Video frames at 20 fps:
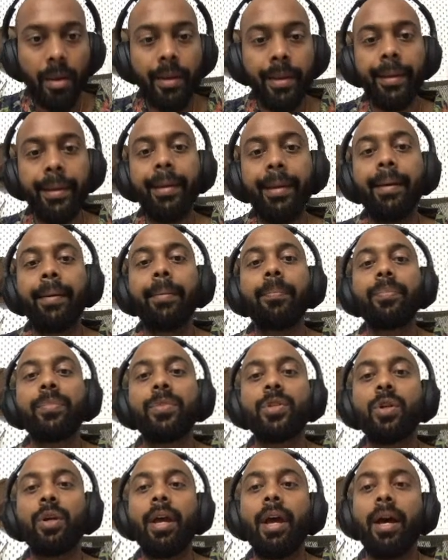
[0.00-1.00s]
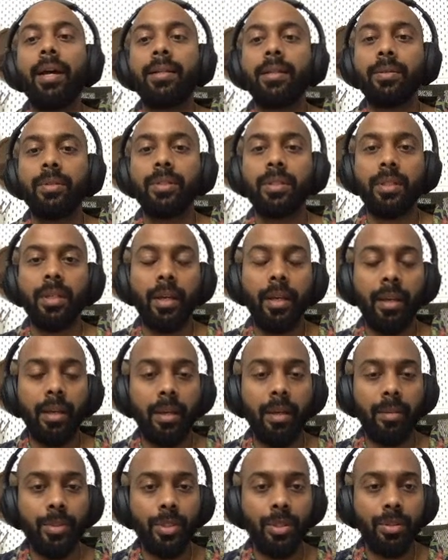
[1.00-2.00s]
Yeah. So yeah, as I was saying,
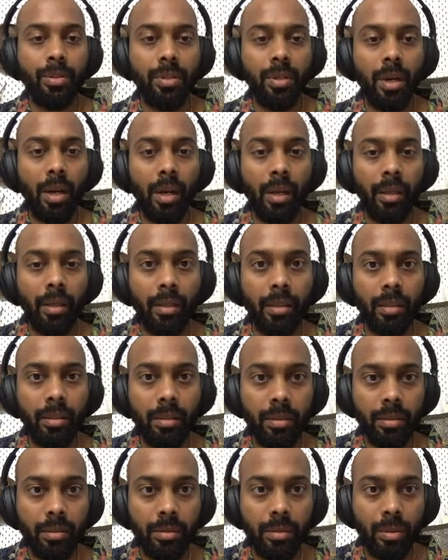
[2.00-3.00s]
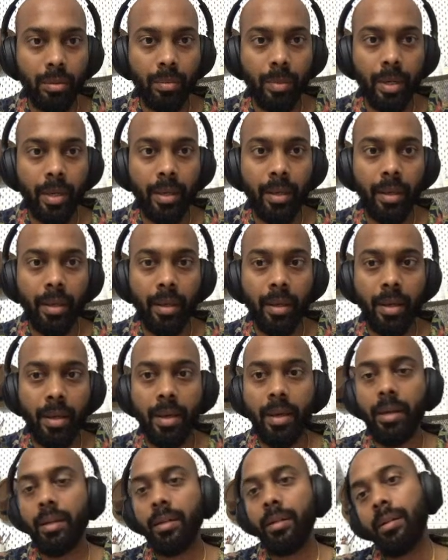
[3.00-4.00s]
I'm just running through my
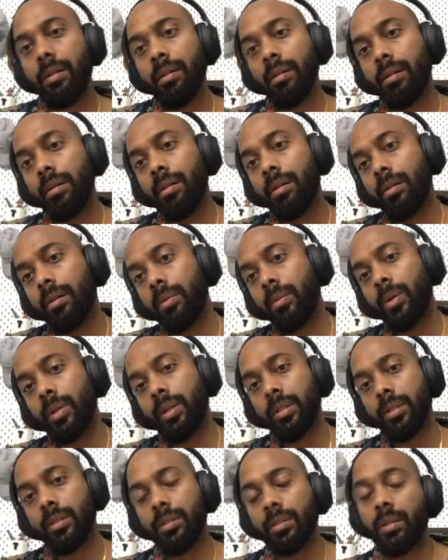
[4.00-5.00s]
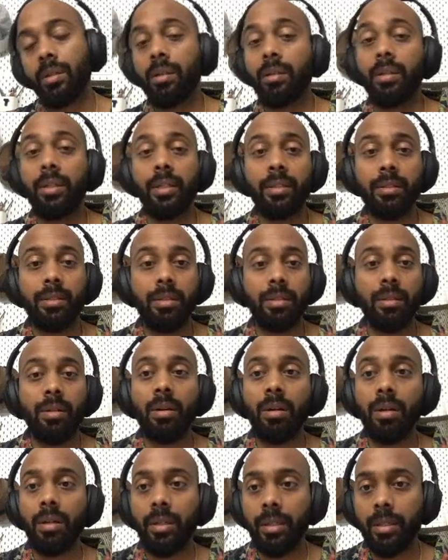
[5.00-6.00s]
head what is context,
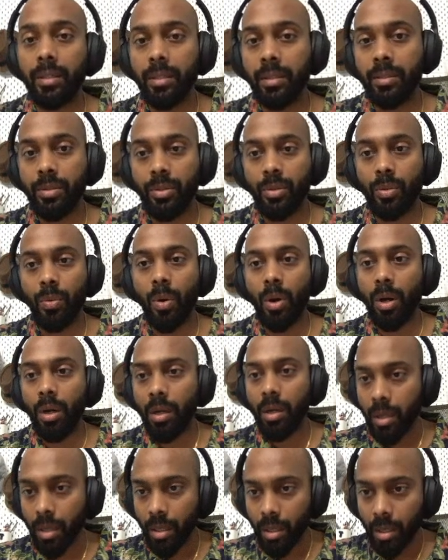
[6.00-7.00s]
content, and so on.